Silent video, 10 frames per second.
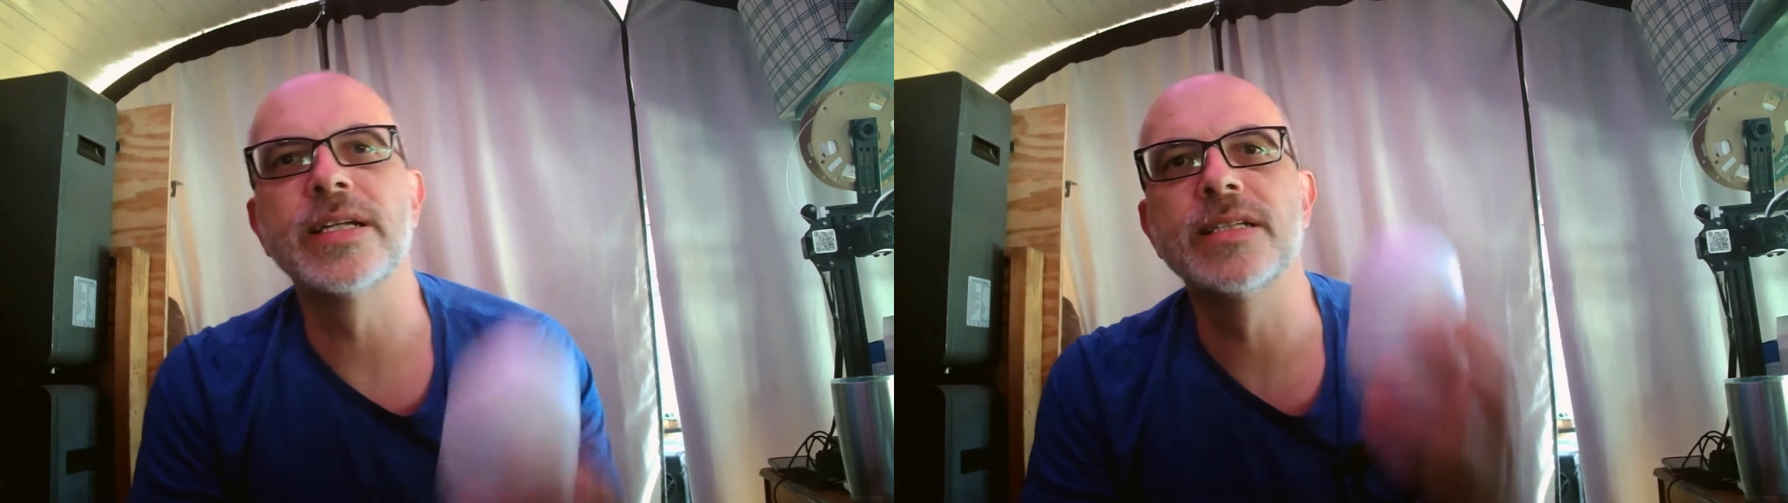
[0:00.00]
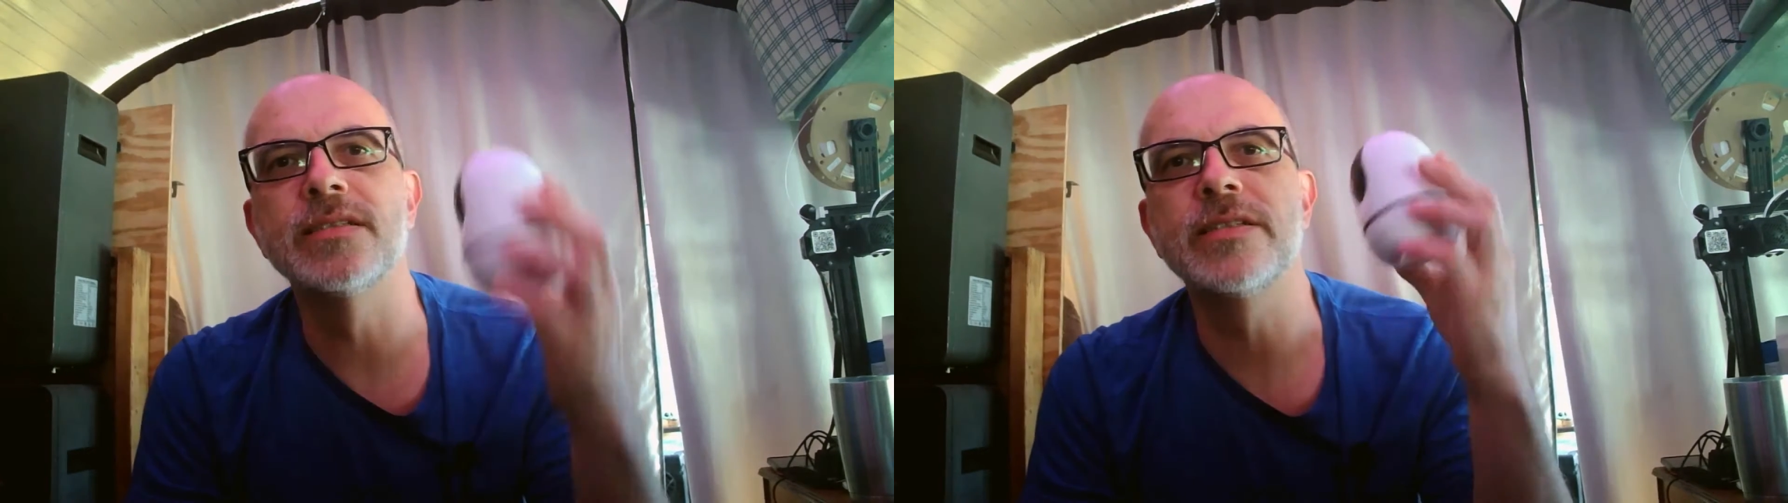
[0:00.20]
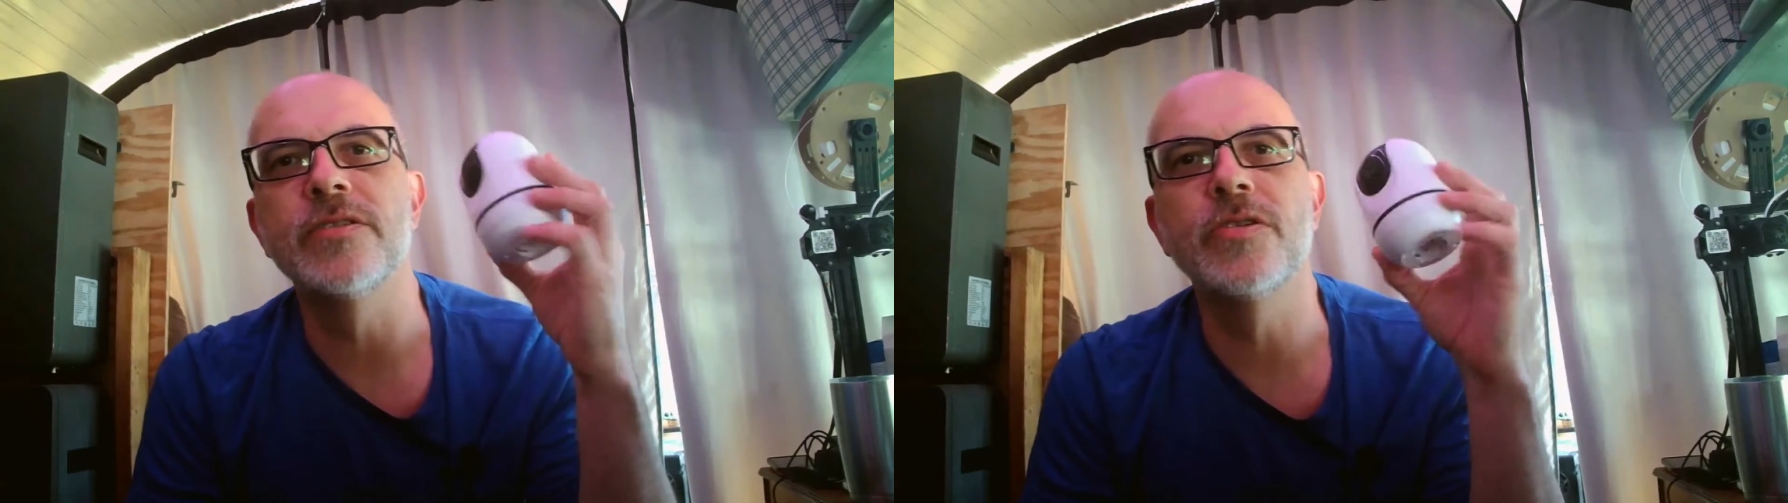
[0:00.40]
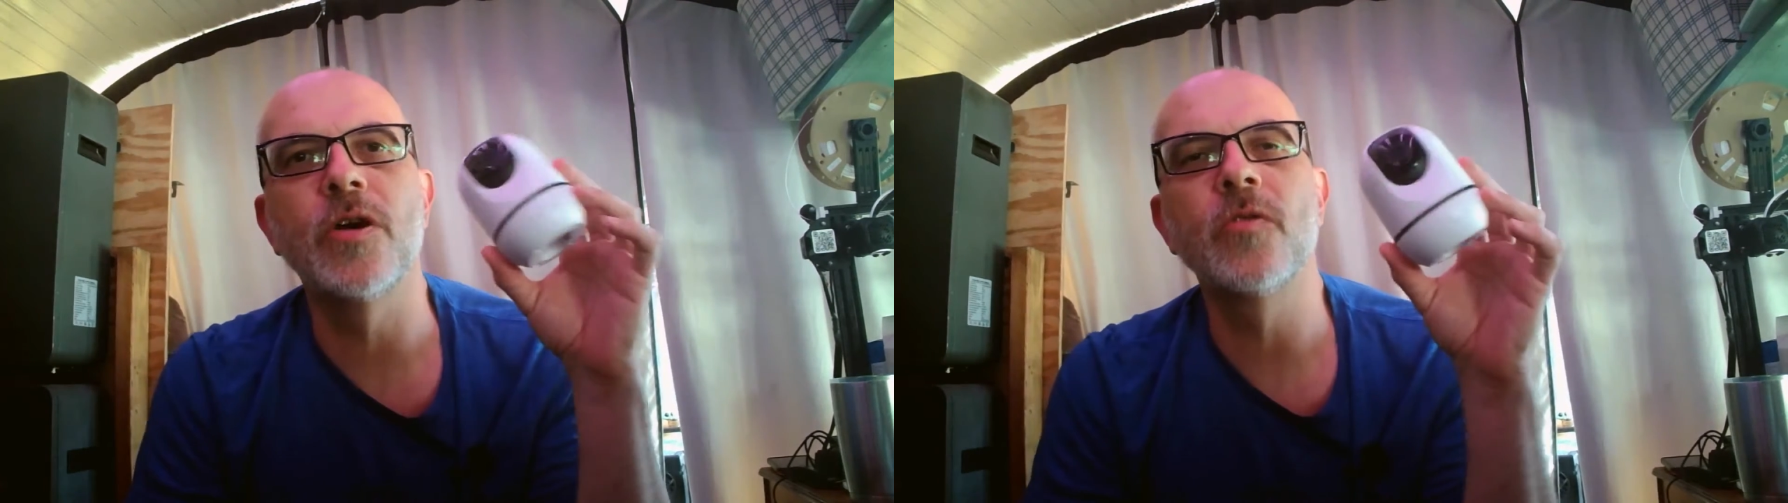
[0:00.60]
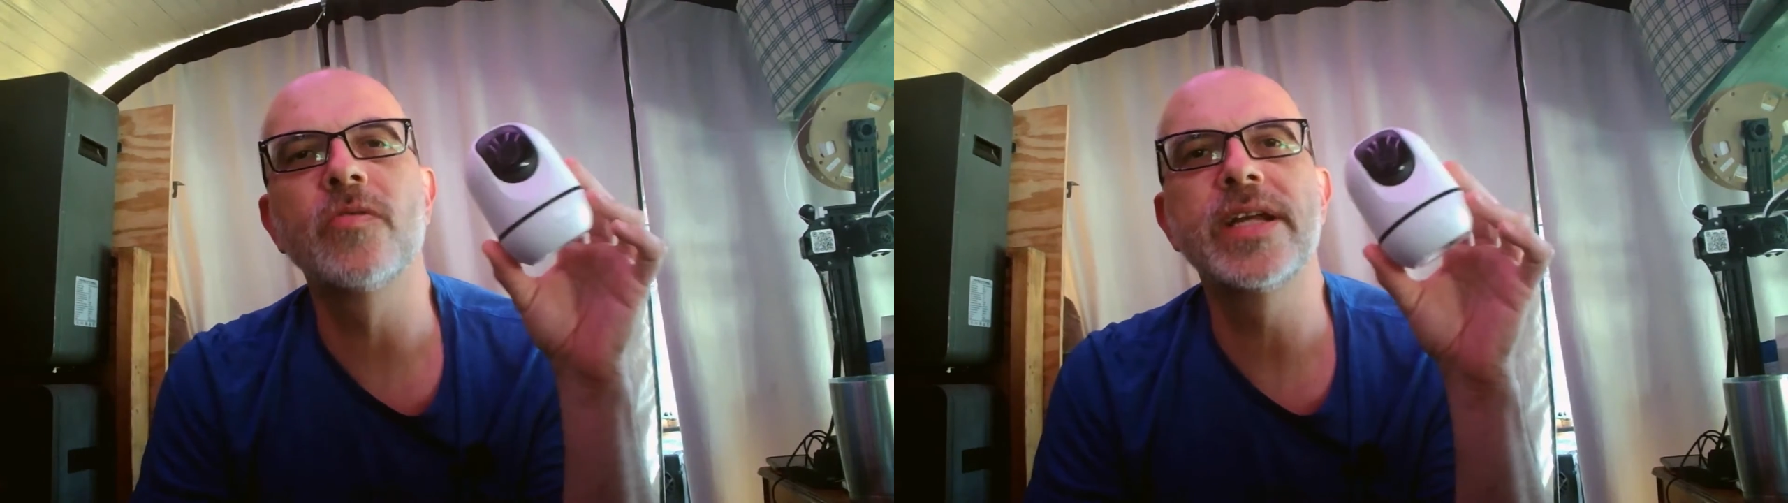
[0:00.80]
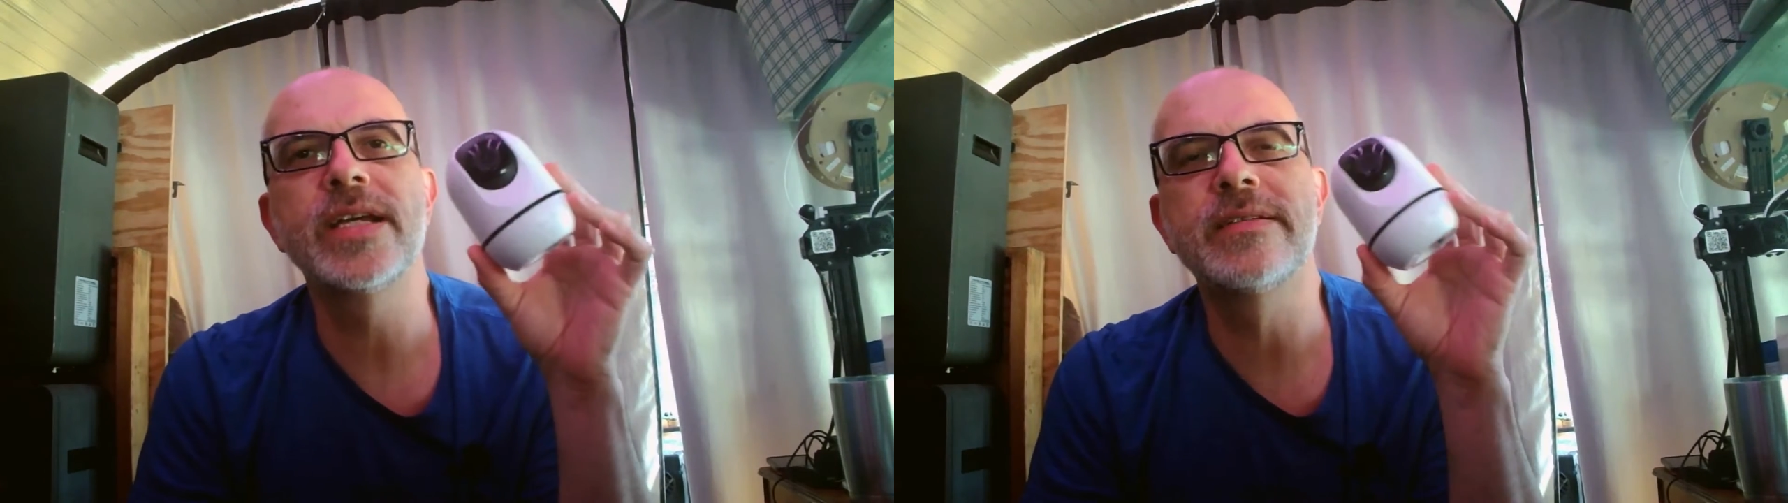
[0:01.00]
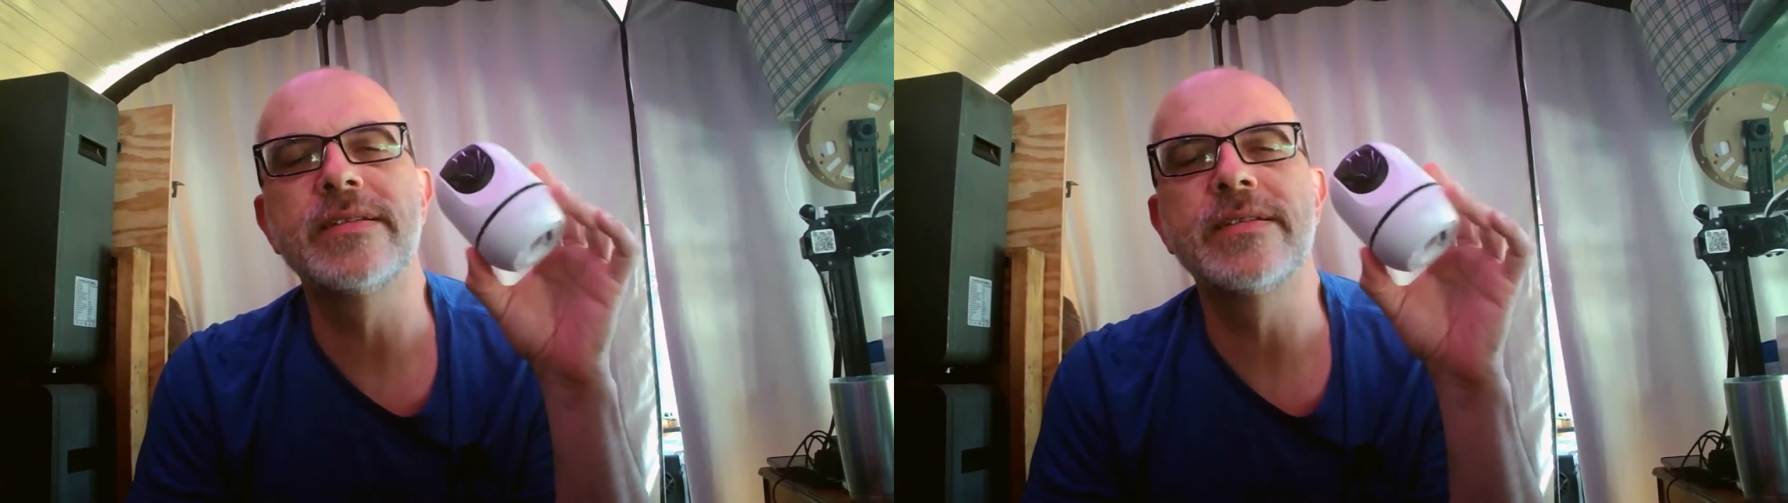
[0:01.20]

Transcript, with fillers: is you don't need